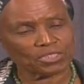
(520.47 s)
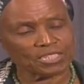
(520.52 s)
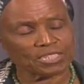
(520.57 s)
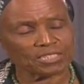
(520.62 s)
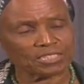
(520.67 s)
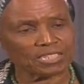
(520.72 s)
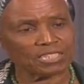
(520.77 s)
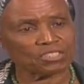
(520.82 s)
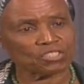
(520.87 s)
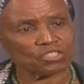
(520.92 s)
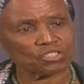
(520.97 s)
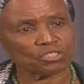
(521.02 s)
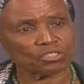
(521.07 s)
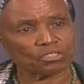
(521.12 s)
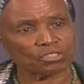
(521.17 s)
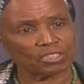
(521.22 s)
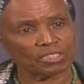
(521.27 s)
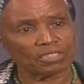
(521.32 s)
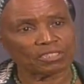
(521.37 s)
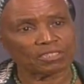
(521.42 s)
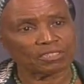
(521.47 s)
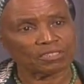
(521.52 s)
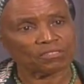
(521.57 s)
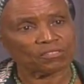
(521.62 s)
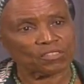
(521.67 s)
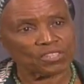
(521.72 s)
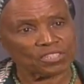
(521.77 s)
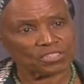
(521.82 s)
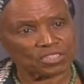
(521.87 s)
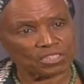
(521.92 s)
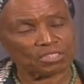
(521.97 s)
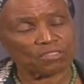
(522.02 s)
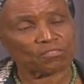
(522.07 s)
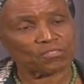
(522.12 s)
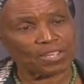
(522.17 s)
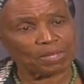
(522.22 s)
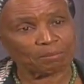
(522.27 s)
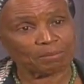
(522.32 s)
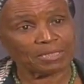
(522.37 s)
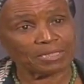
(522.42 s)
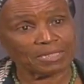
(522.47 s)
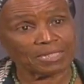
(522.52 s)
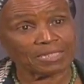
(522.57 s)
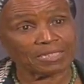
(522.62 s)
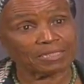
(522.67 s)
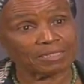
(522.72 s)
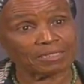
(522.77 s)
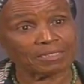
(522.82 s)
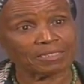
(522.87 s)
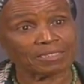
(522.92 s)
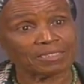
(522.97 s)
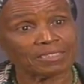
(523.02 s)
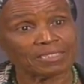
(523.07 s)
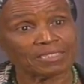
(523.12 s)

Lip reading: essential things that the family need.